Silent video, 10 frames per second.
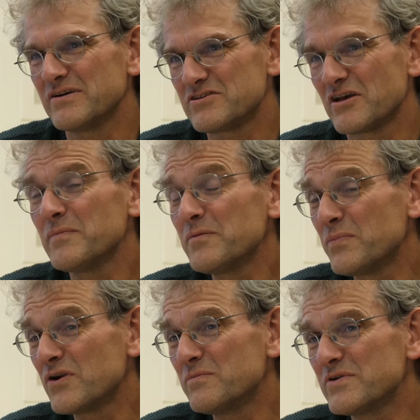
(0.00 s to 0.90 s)
sediment
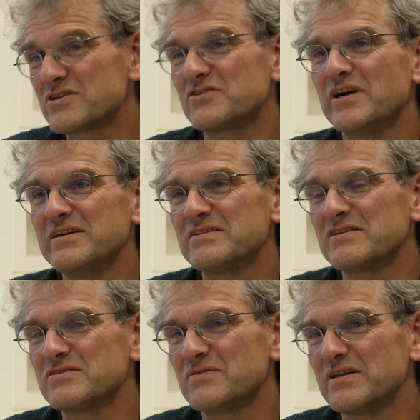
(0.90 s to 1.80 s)
plume is
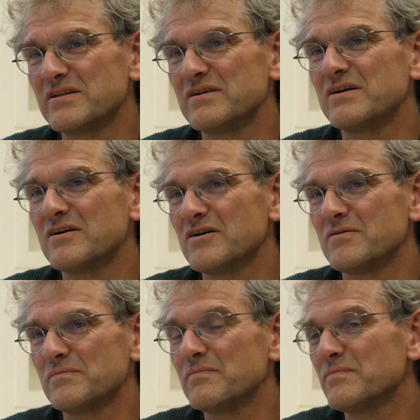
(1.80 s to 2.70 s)
created when,
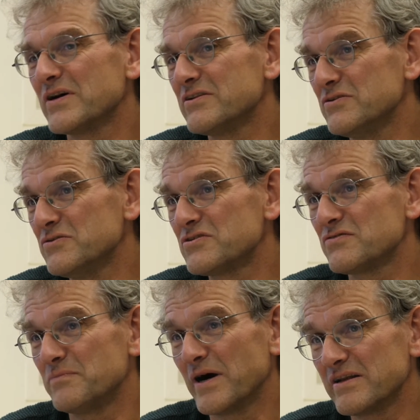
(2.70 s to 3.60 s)
by the use
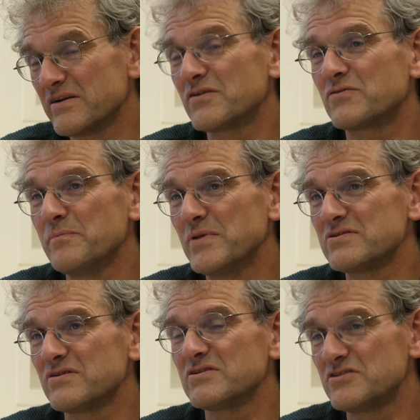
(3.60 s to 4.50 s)
of mining
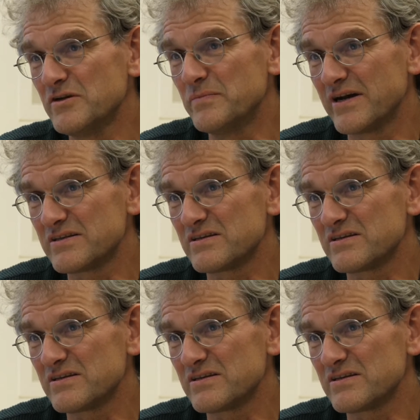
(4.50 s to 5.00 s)
equipment on the seabed.